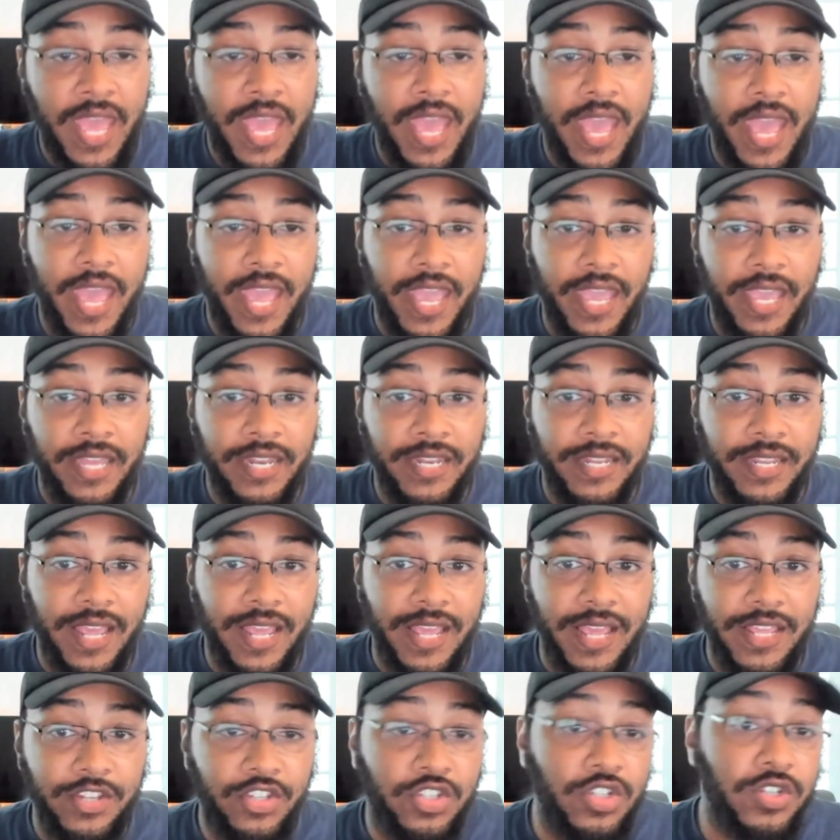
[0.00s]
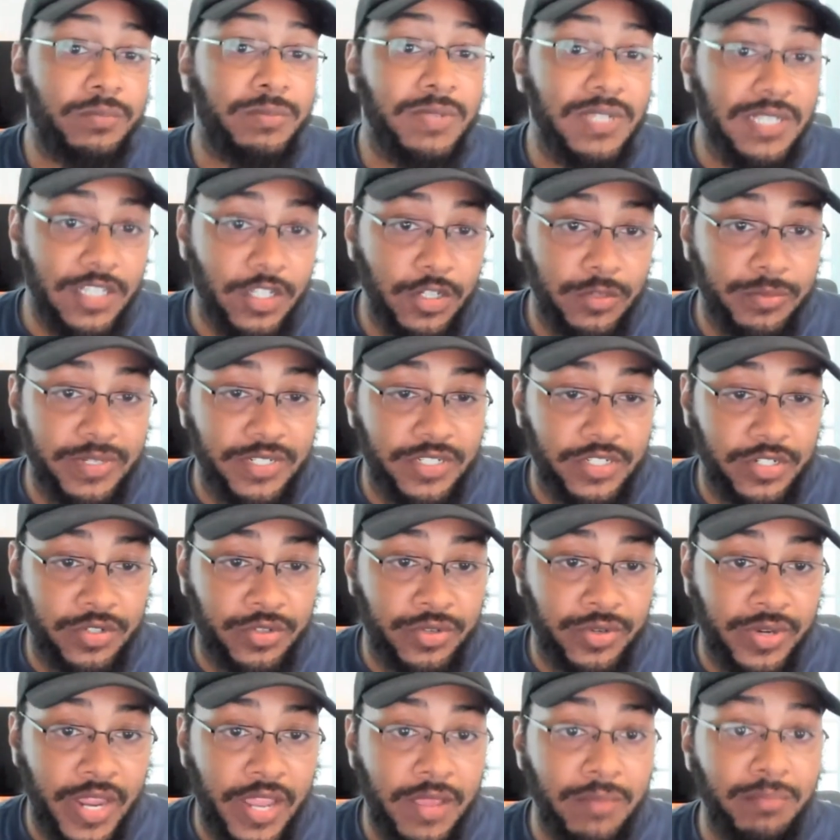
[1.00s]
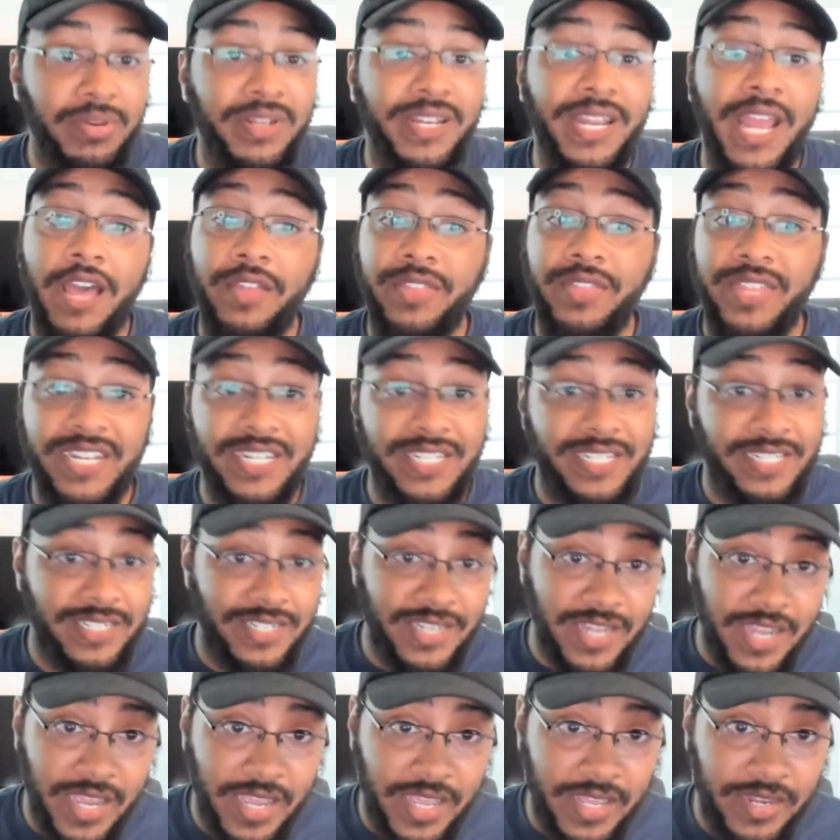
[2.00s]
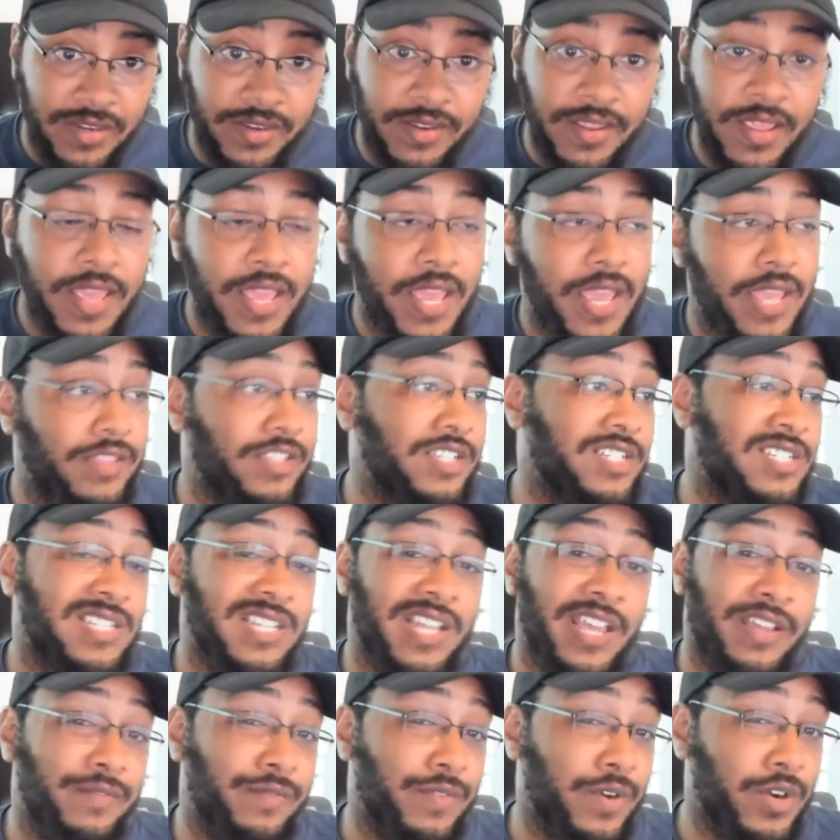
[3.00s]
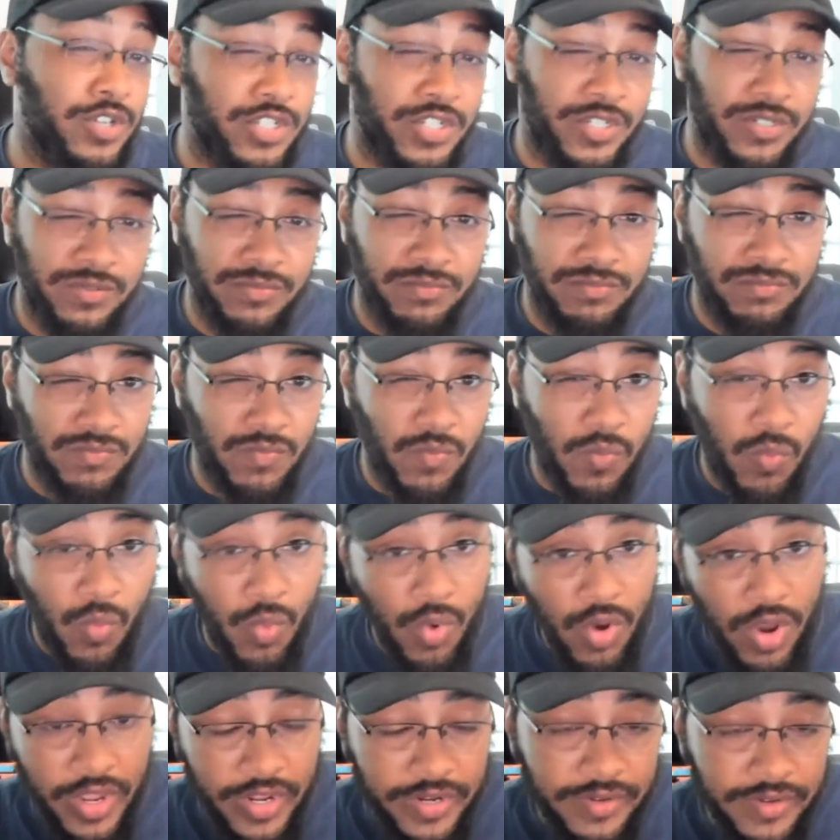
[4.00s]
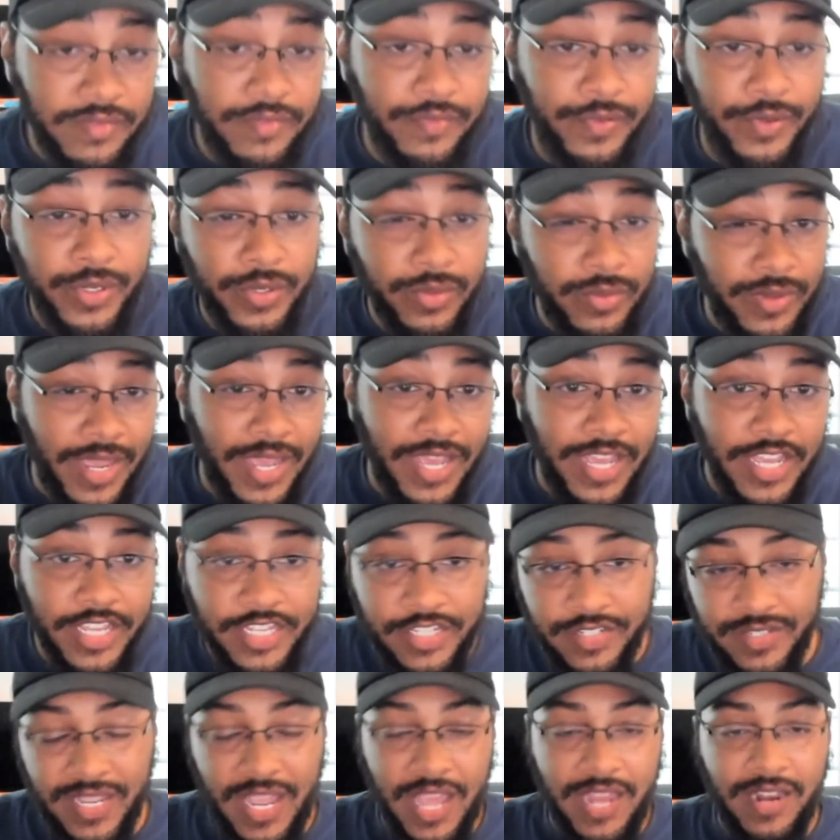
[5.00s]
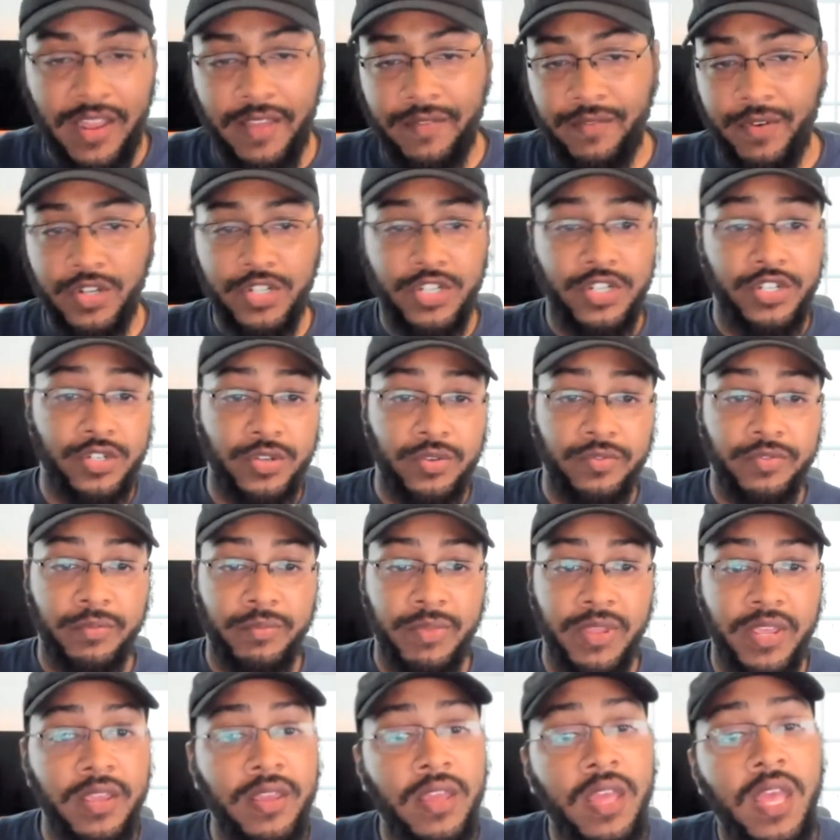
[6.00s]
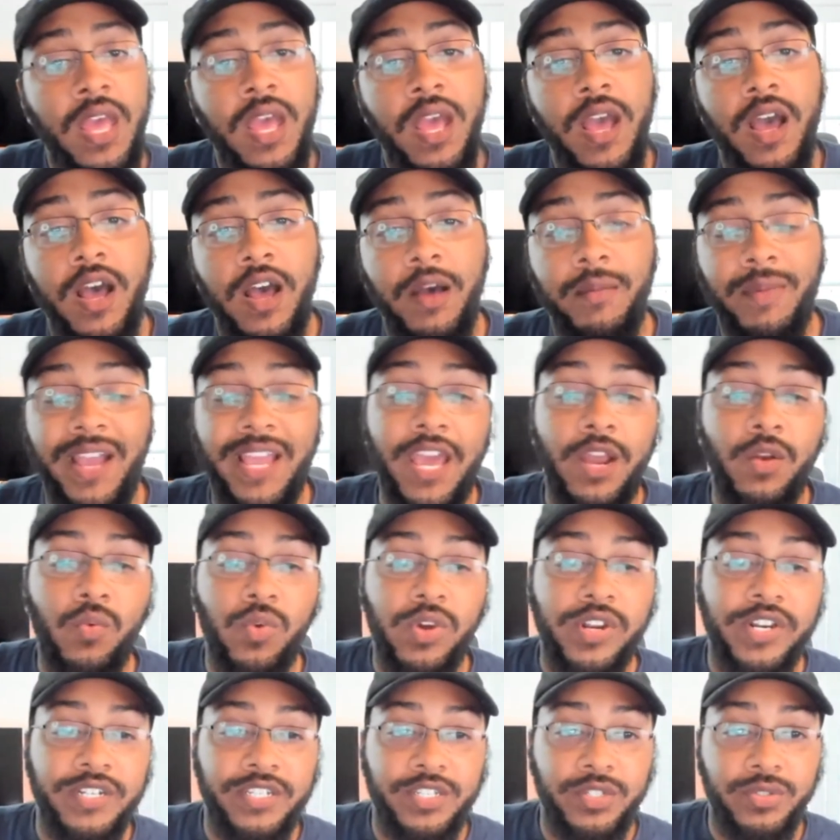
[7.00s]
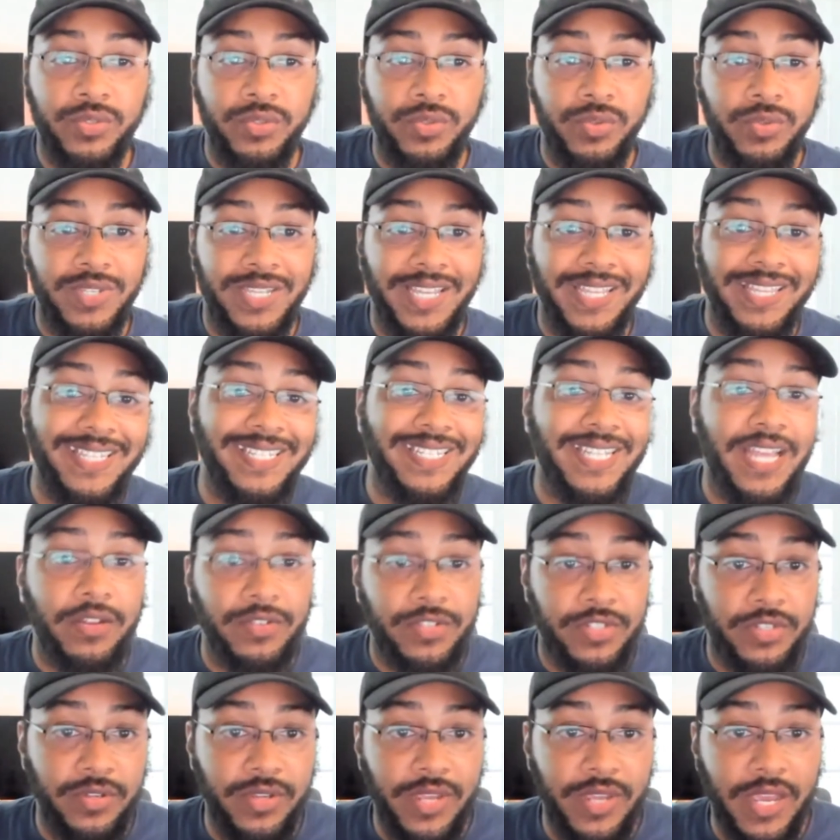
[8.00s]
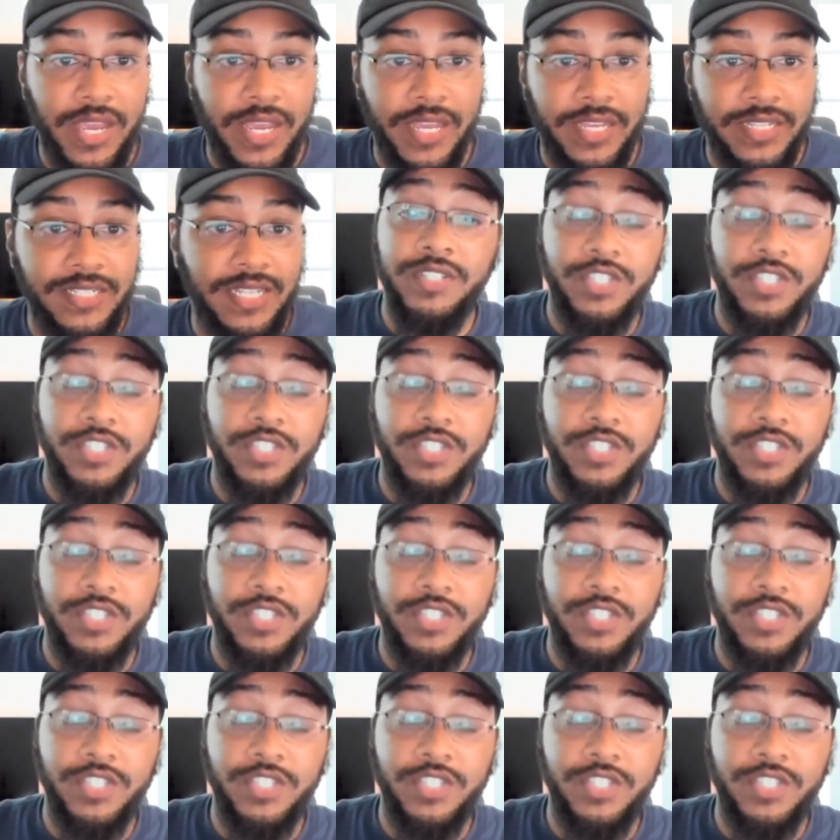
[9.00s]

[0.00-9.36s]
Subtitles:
And it took me a little bit to create, but now that it's done, and this is like version 1 for you guys, kind of like version 2 for me, I kind of wanted to get this out to you guys.